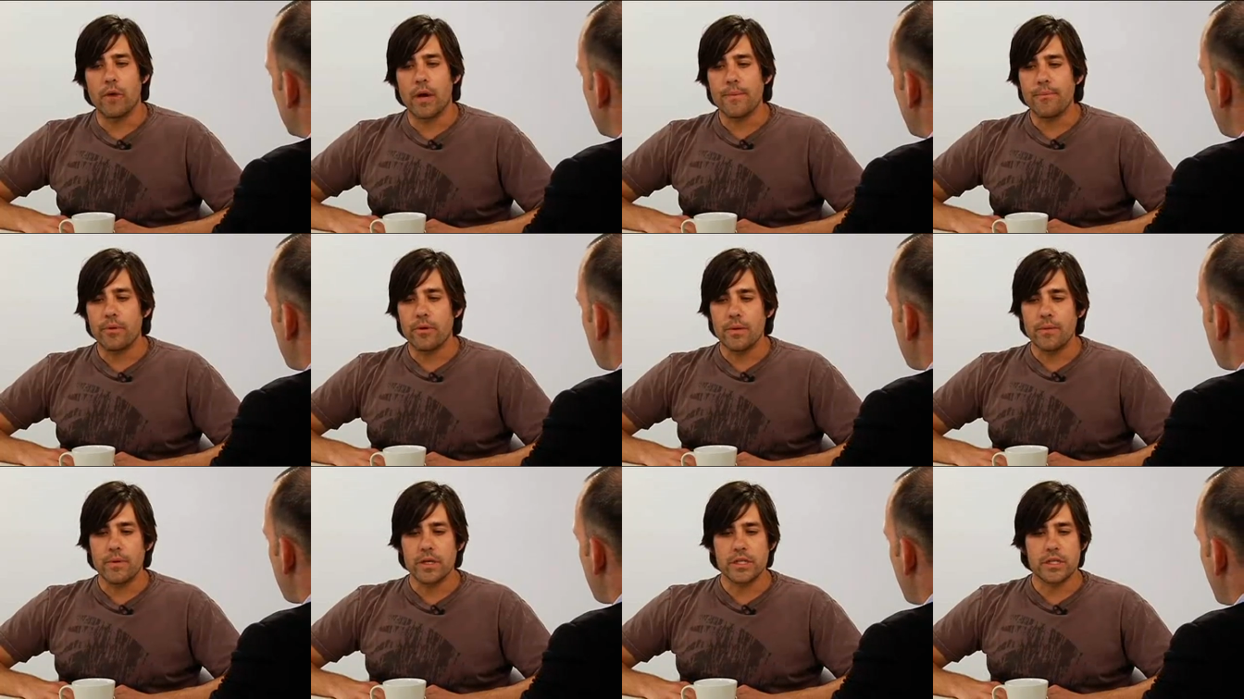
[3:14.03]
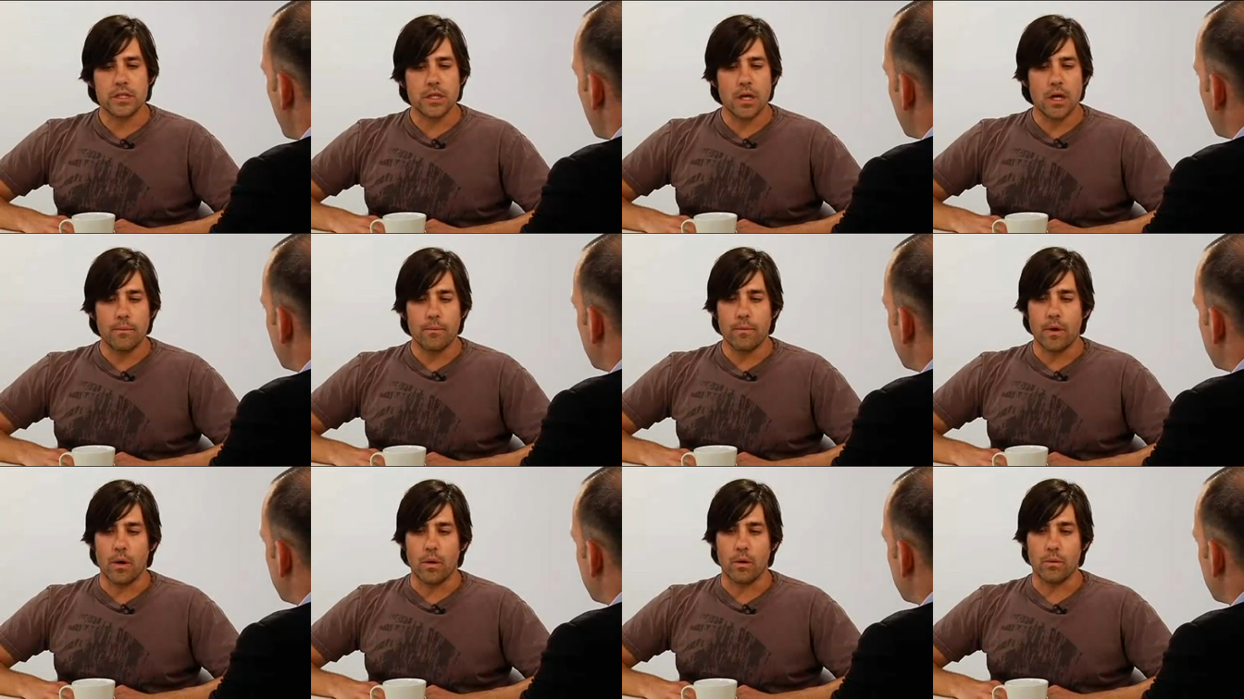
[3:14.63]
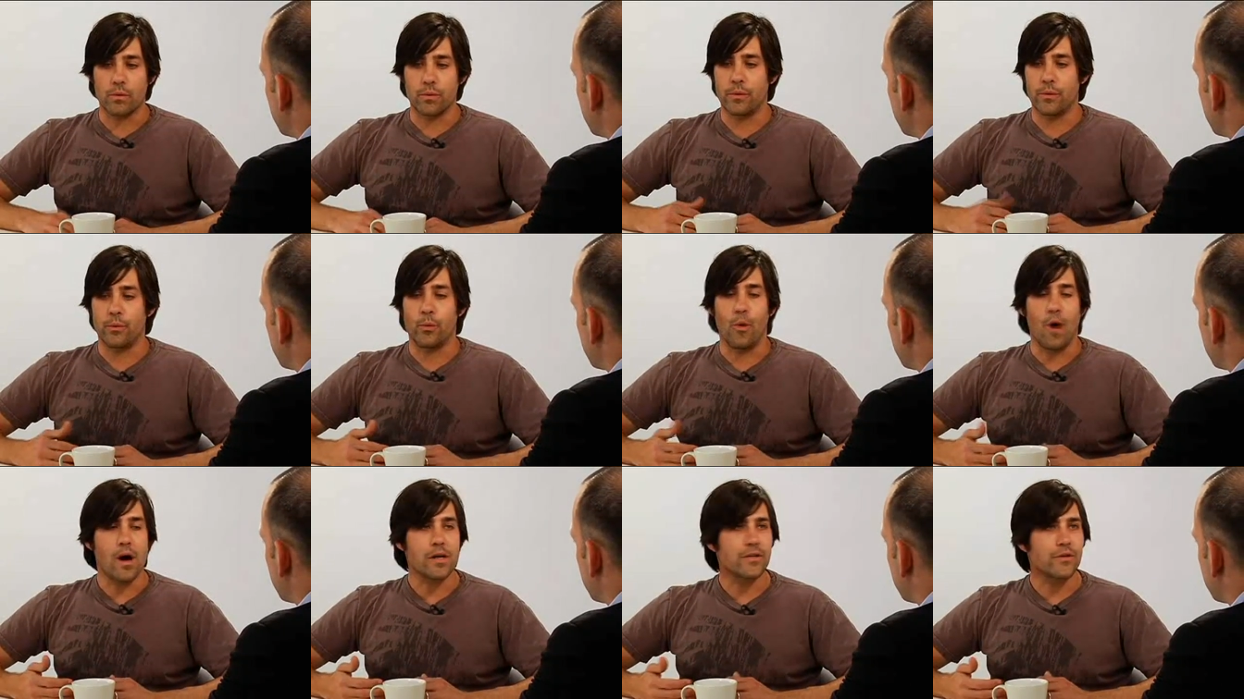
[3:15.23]
You know, I pretty much
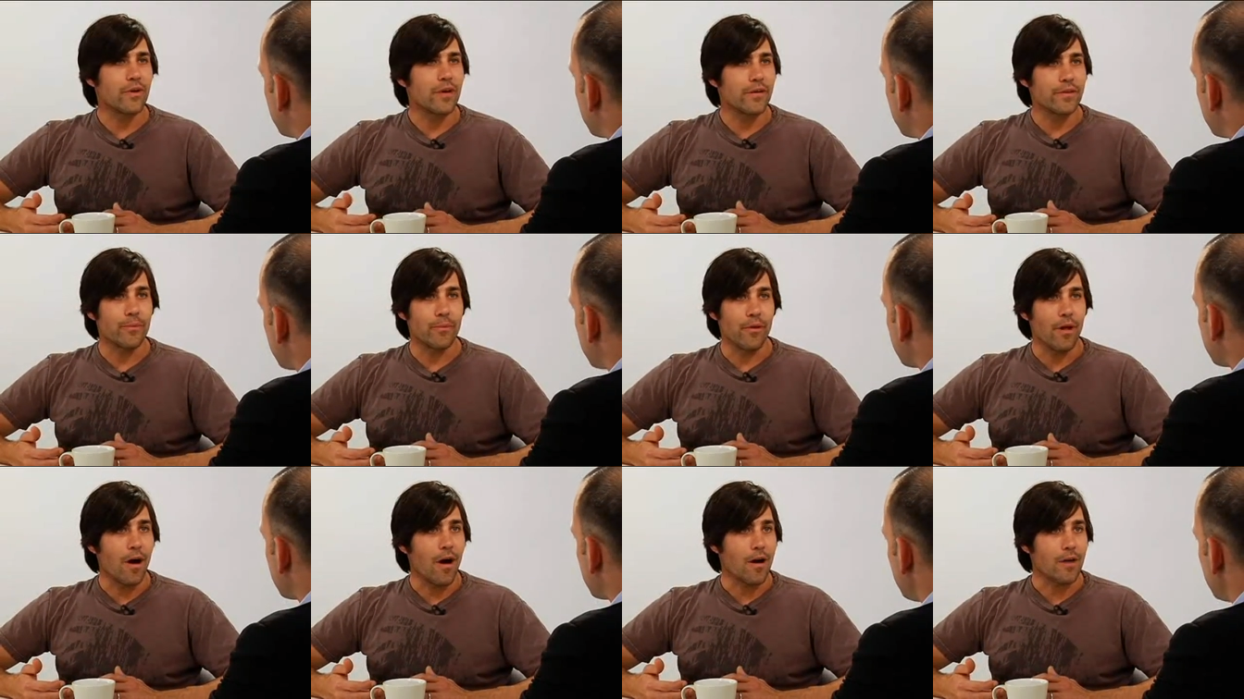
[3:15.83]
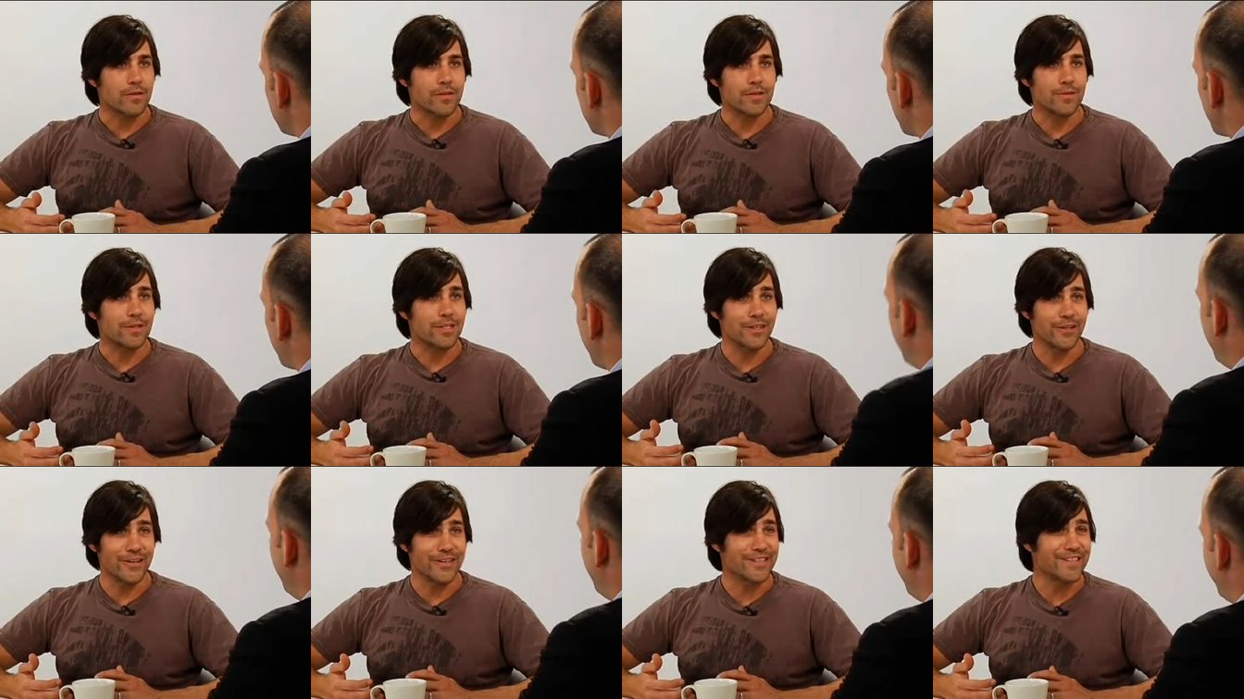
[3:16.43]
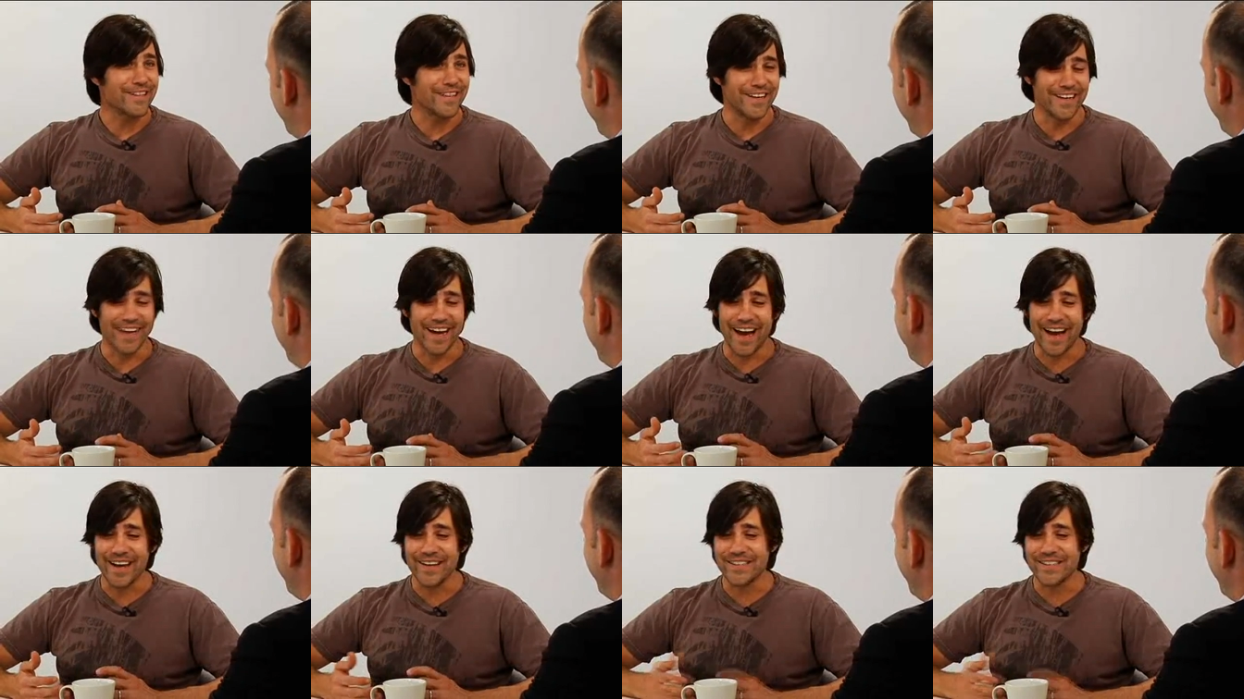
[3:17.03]
walked around the blocks, seriously.